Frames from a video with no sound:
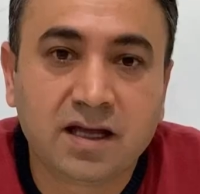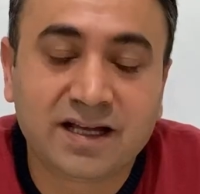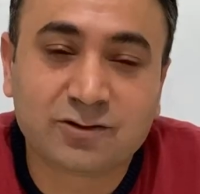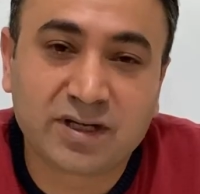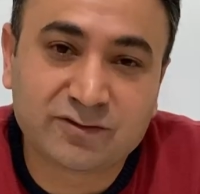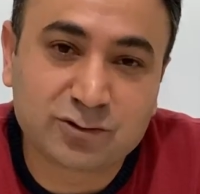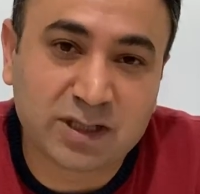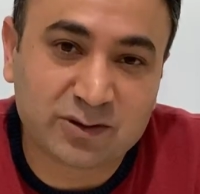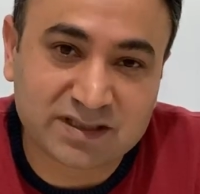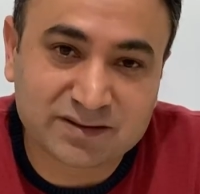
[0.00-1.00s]
Hello
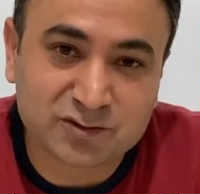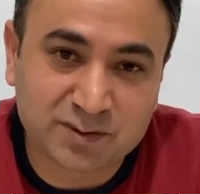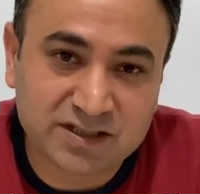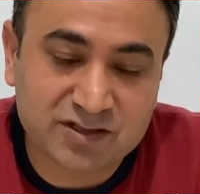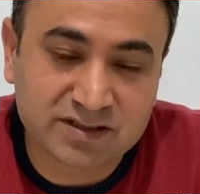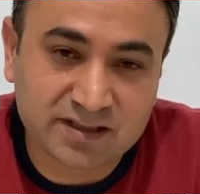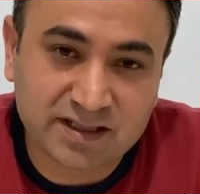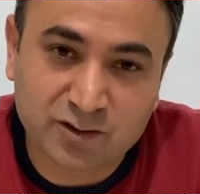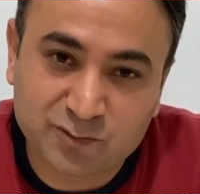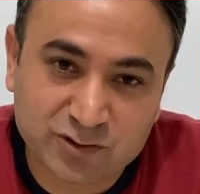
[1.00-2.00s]
everyone, welcome to my channel and
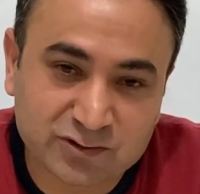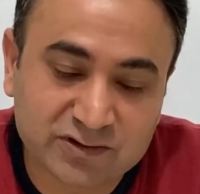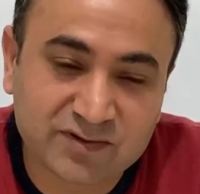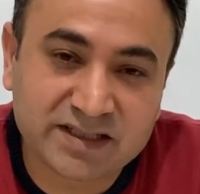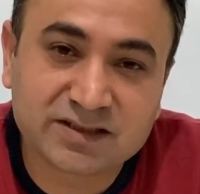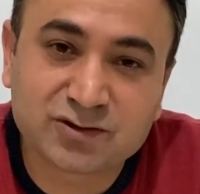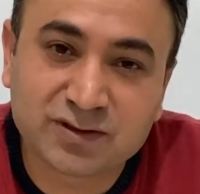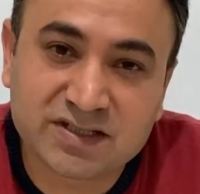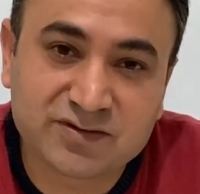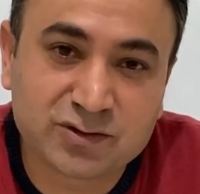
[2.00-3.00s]
I hope you're all fine. In
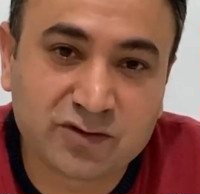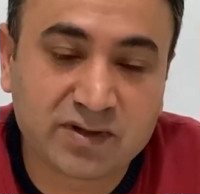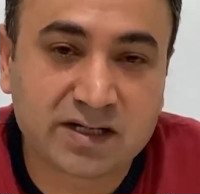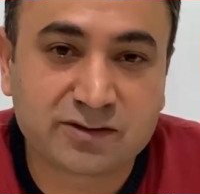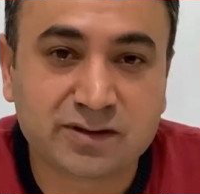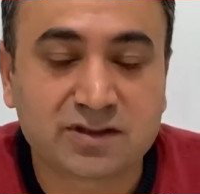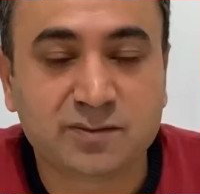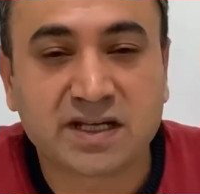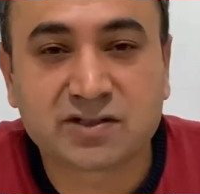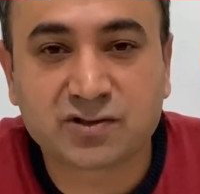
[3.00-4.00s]
today's video we are going to
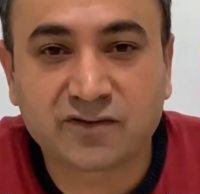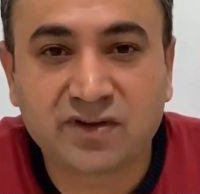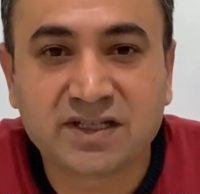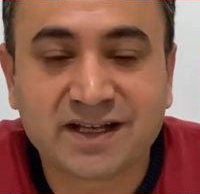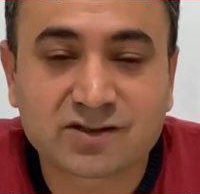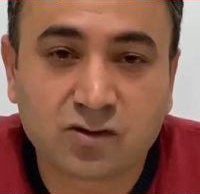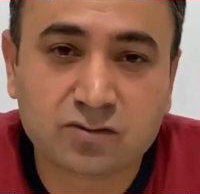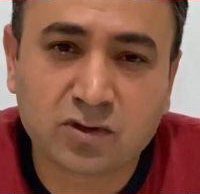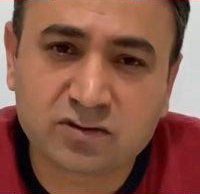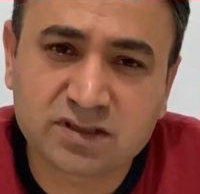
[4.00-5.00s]
make graphene at
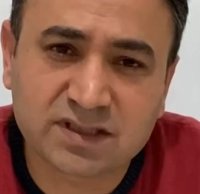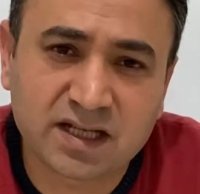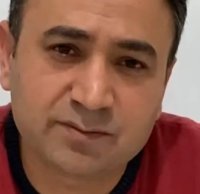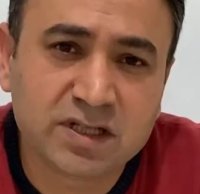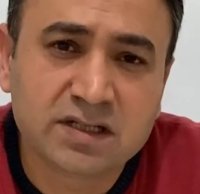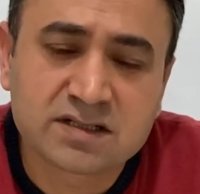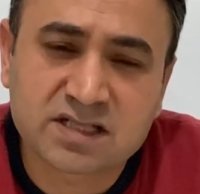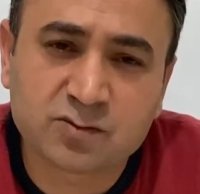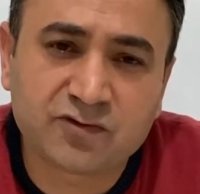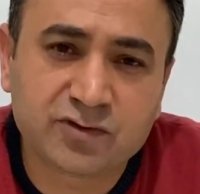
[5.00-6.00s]
home all the time.
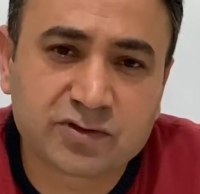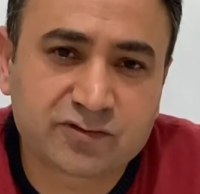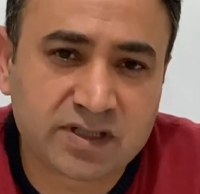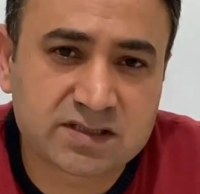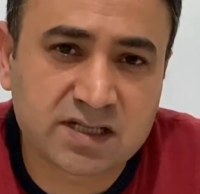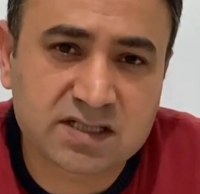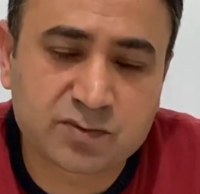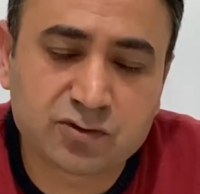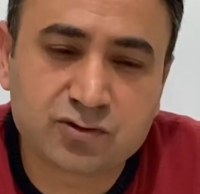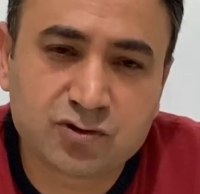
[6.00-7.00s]
Some of your friends asked
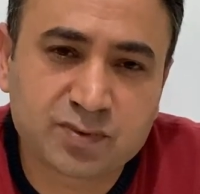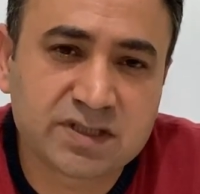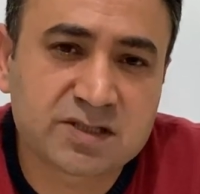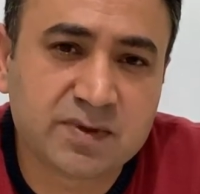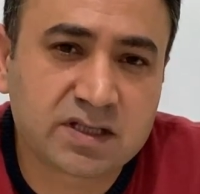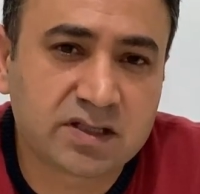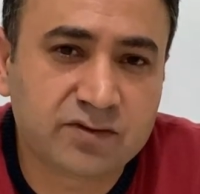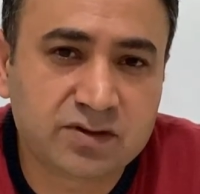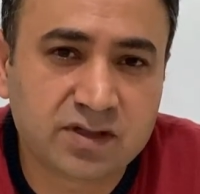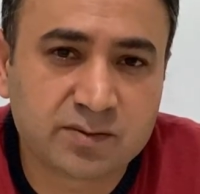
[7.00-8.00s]
me could you please make a
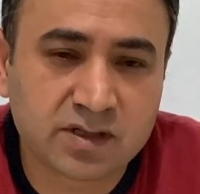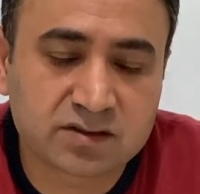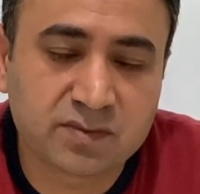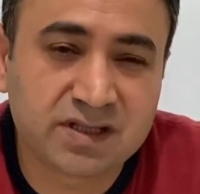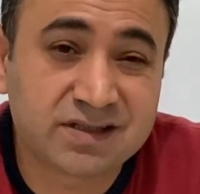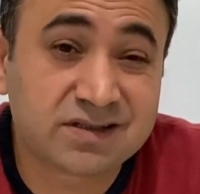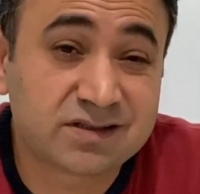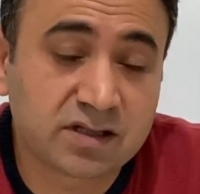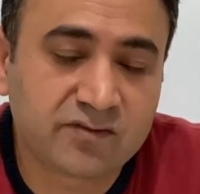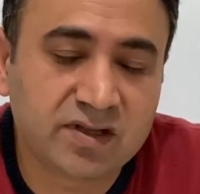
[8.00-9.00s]
video about making
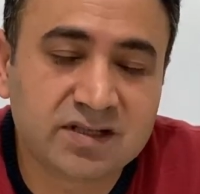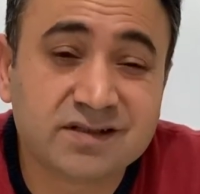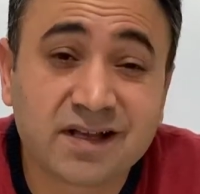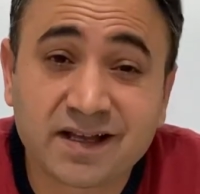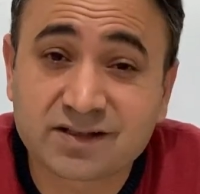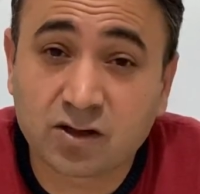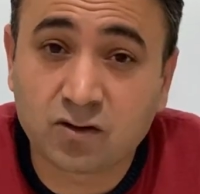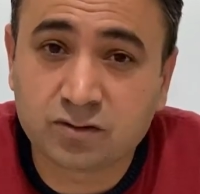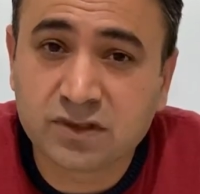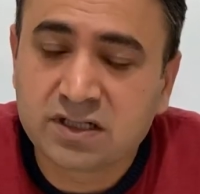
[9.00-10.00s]
graphene at
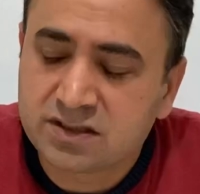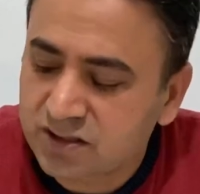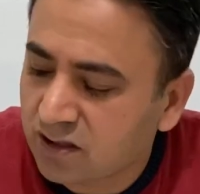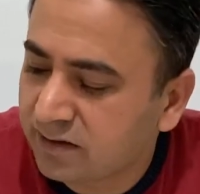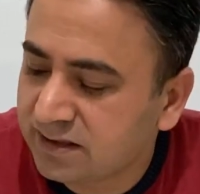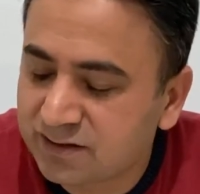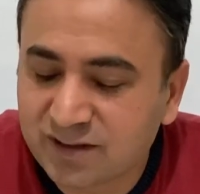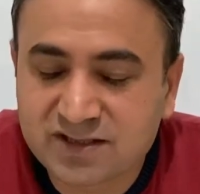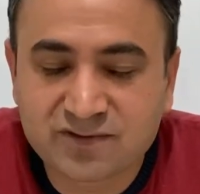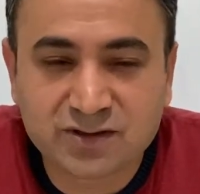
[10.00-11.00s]
home. So in
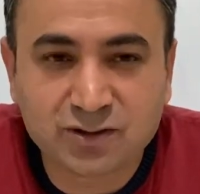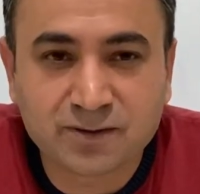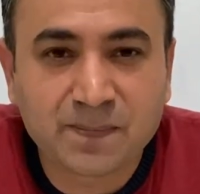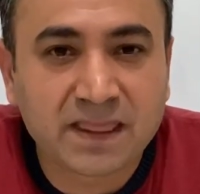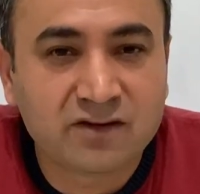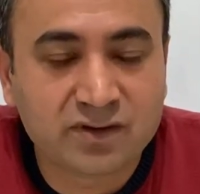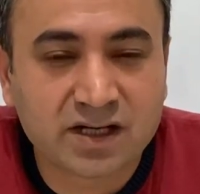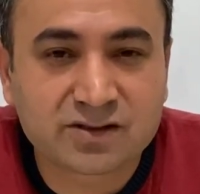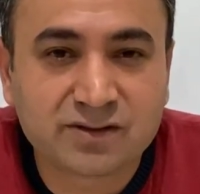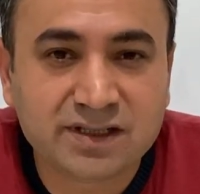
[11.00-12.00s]
today's video we
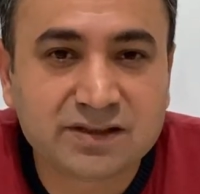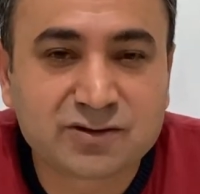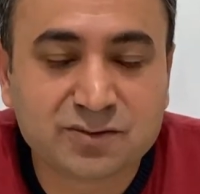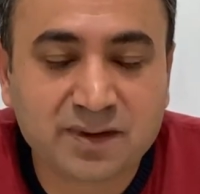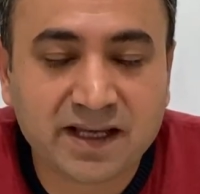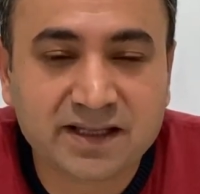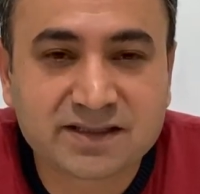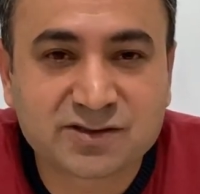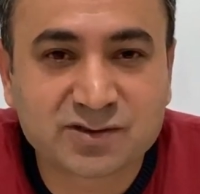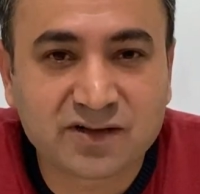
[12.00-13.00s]
are going to
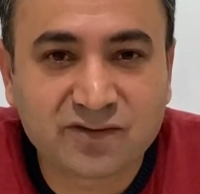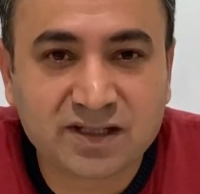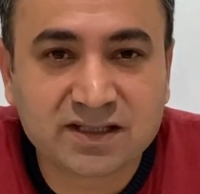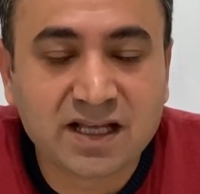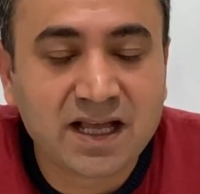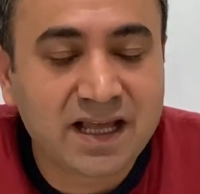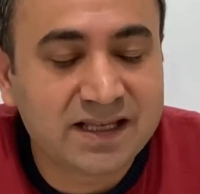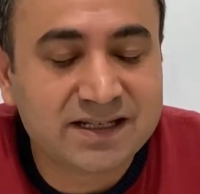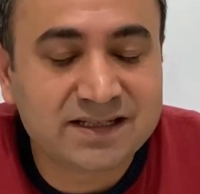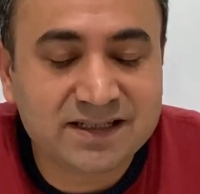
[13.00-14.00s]
make graphene
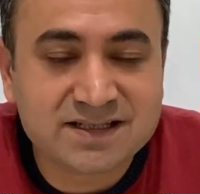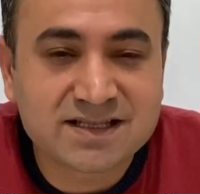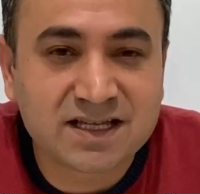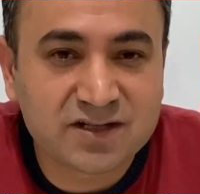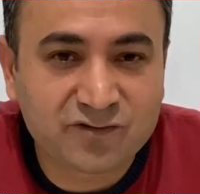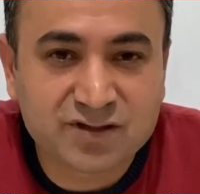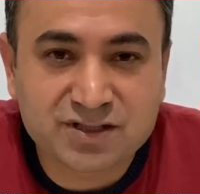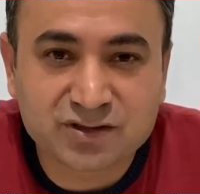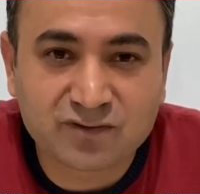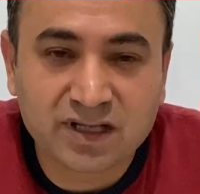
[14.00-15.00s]
in an easy and
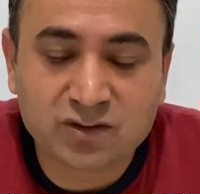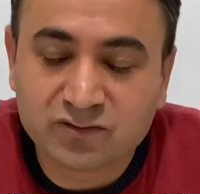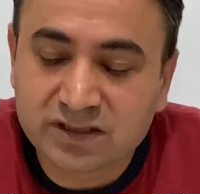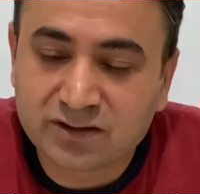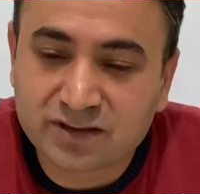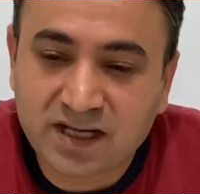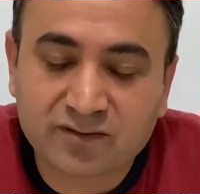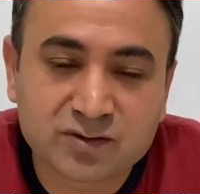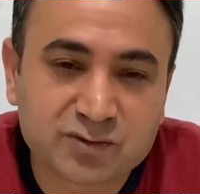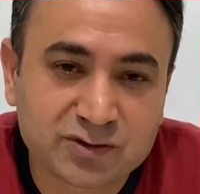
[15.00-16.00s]
efficient way. You will learn how
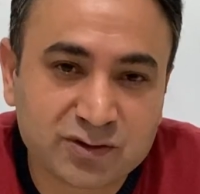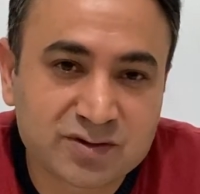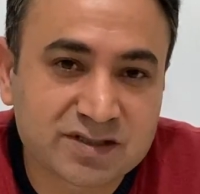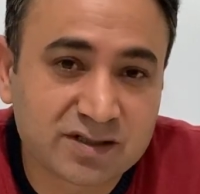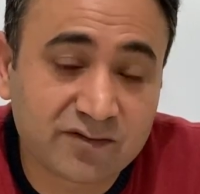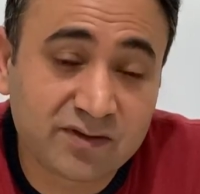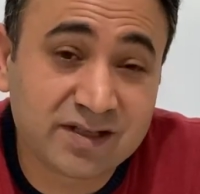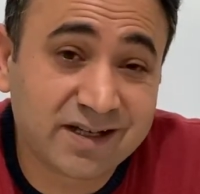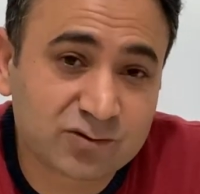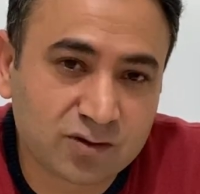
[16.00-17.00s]
to produce
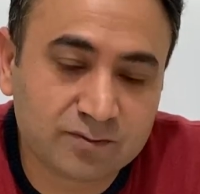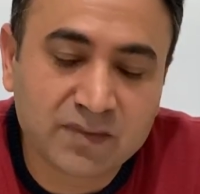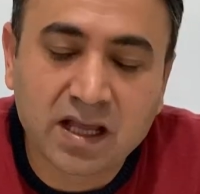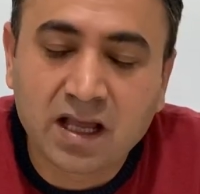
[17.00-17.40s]
graphene at home.